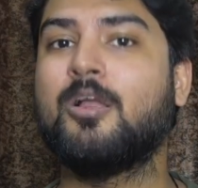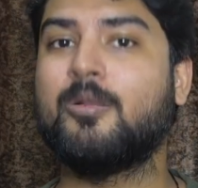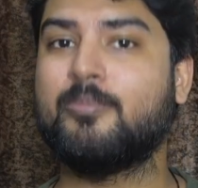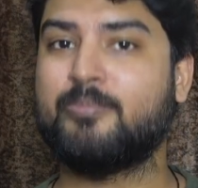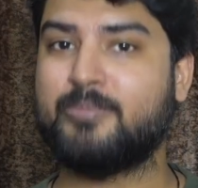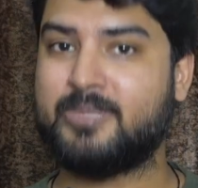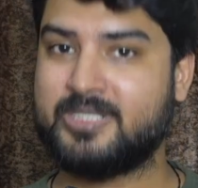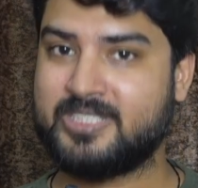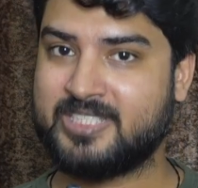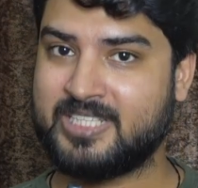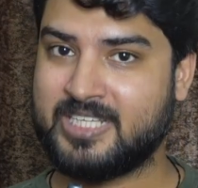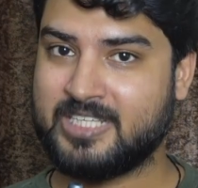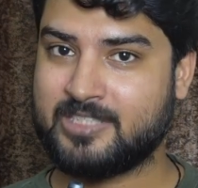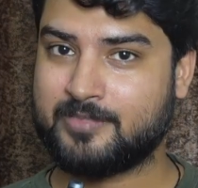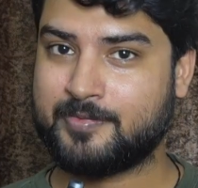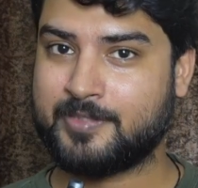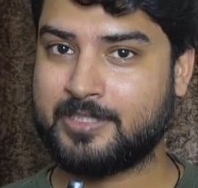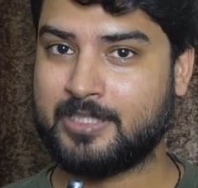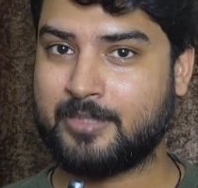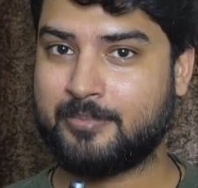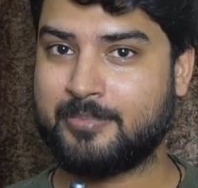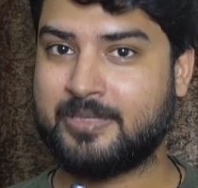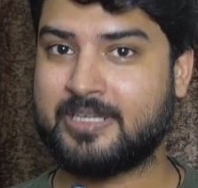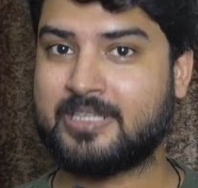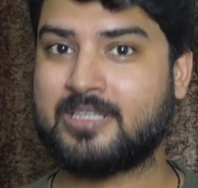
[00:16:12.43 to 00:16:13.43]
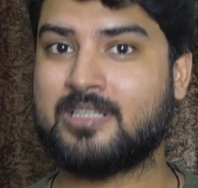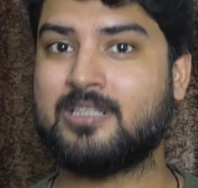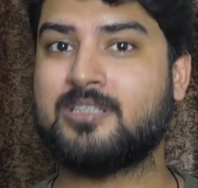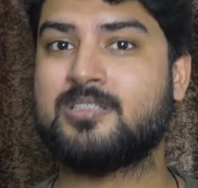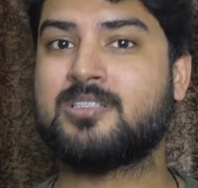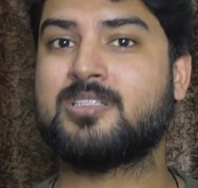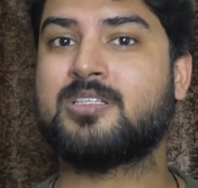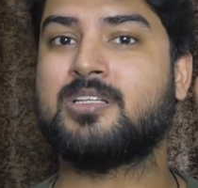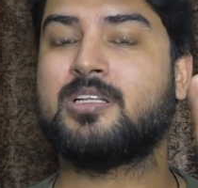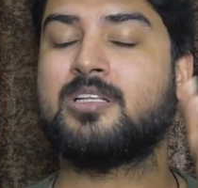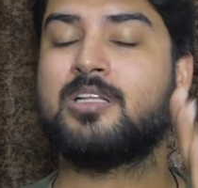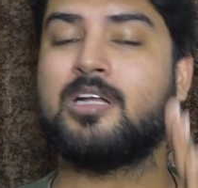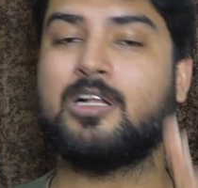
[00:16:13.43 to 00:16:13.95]
But CS
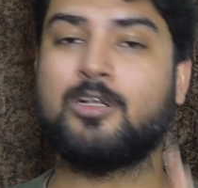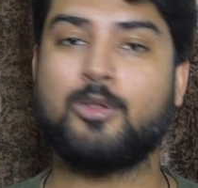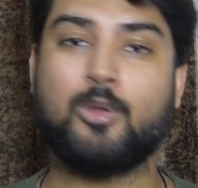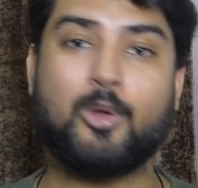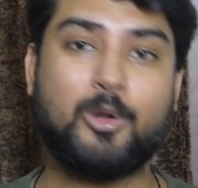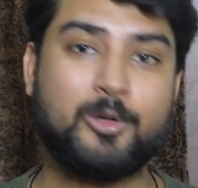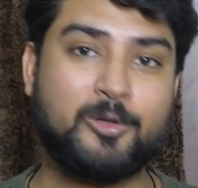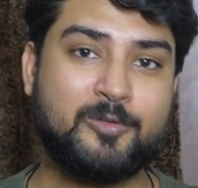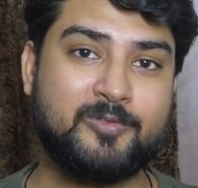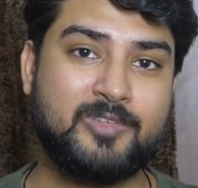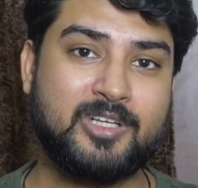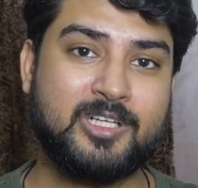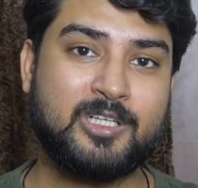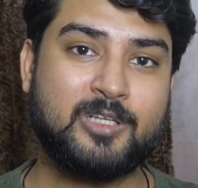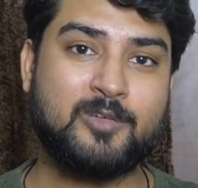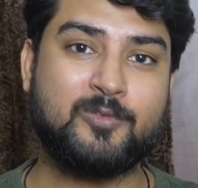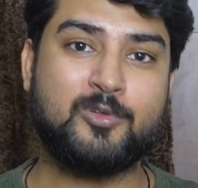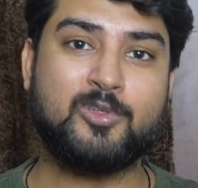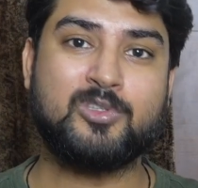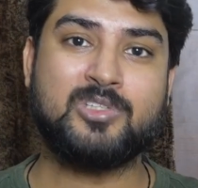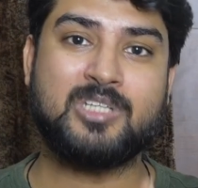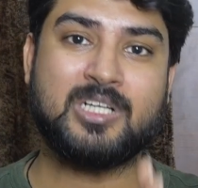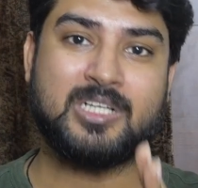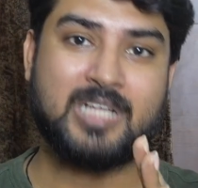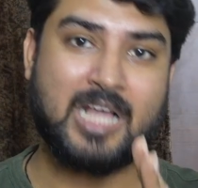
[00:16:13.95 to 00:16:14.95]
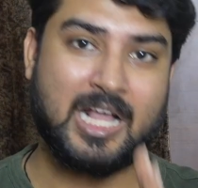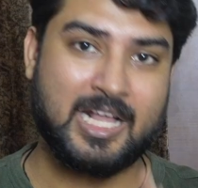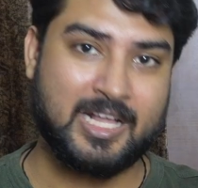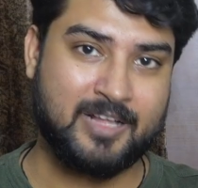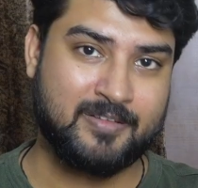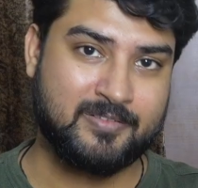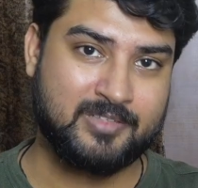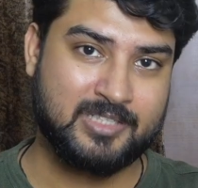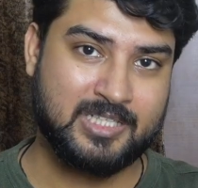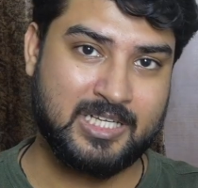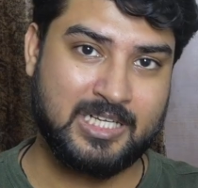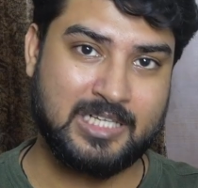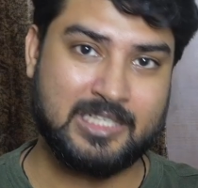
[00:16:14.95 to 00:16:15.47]
fundamentals, a lot of the interviews that I
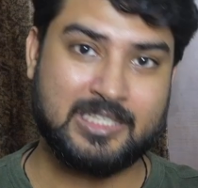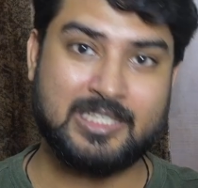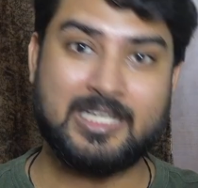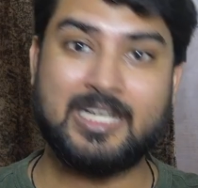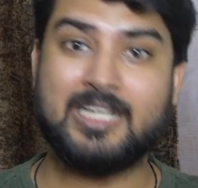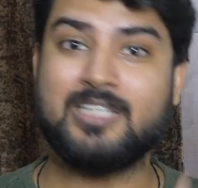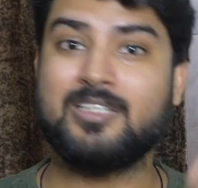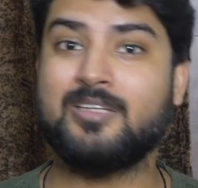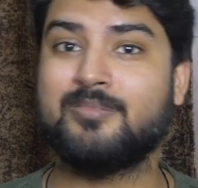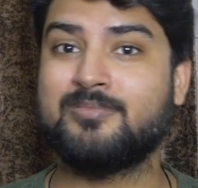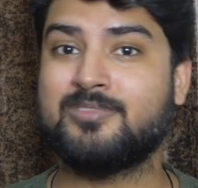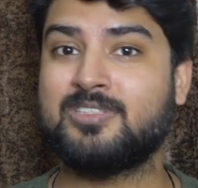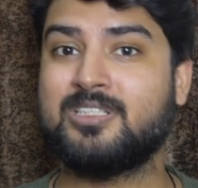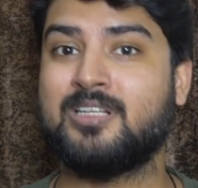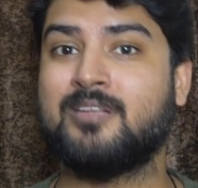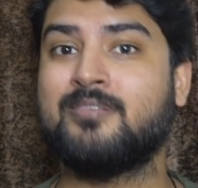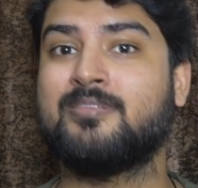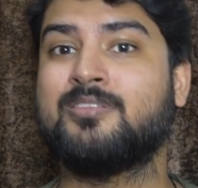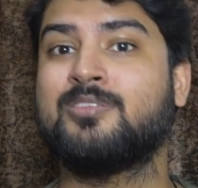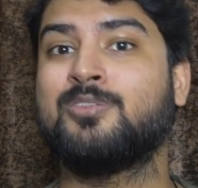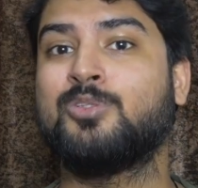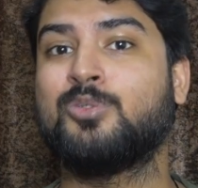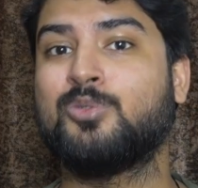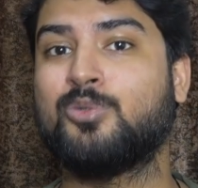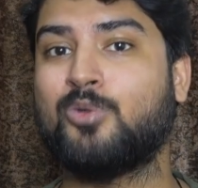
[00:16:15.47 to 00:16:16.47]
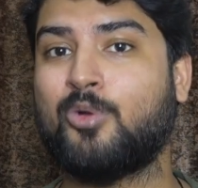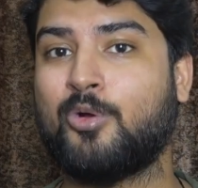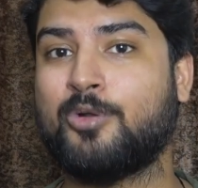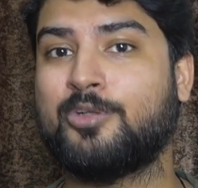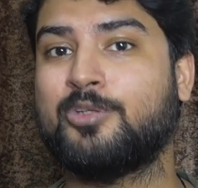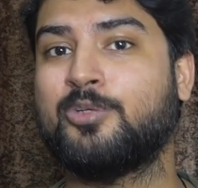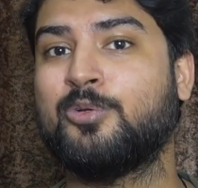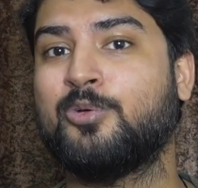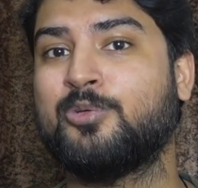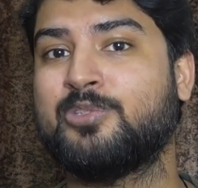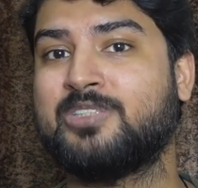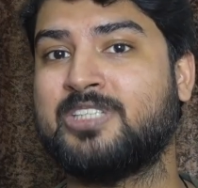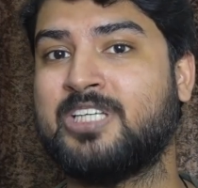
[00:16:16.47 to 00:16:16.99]
have seen, they themselves do not
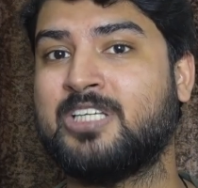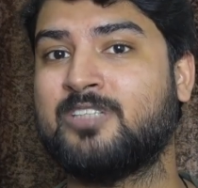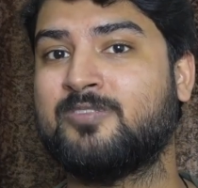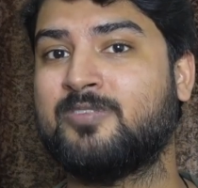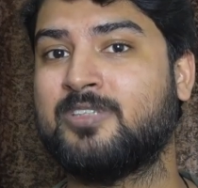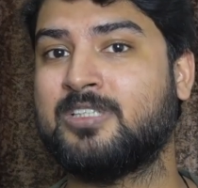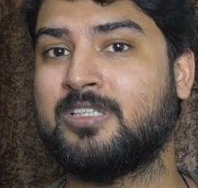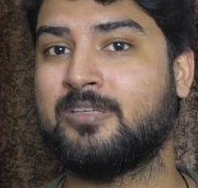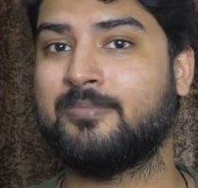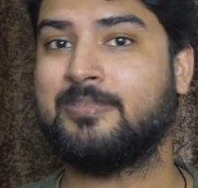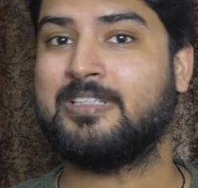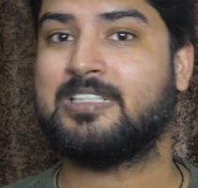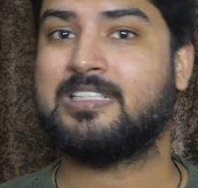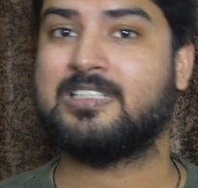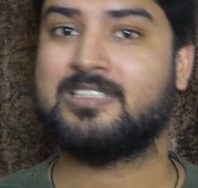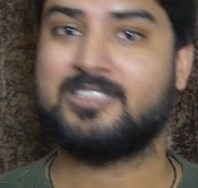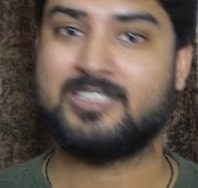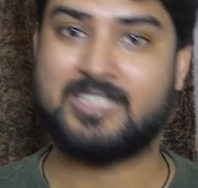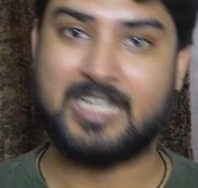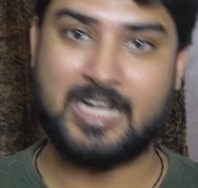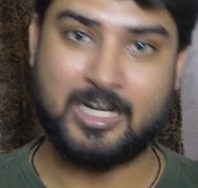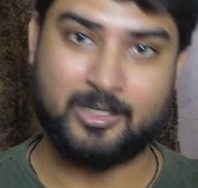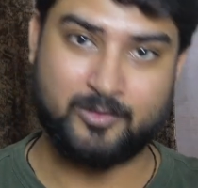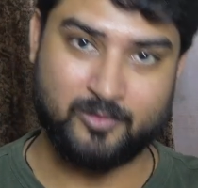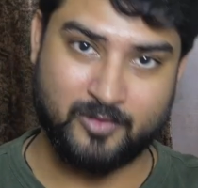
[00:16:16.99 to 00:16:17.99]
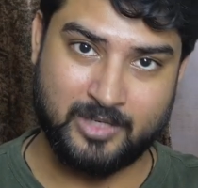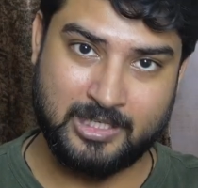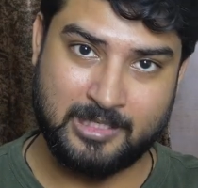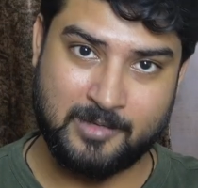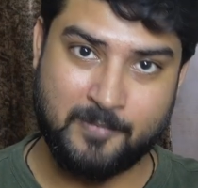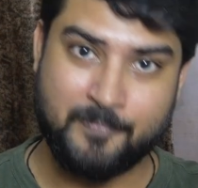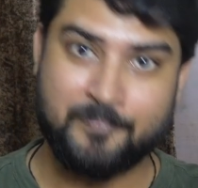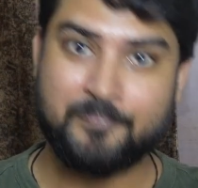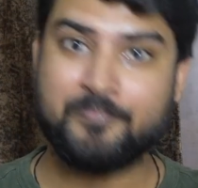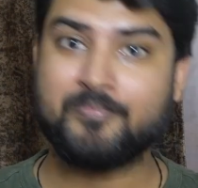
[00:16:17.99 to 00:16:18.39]
know CS fundamentals that well.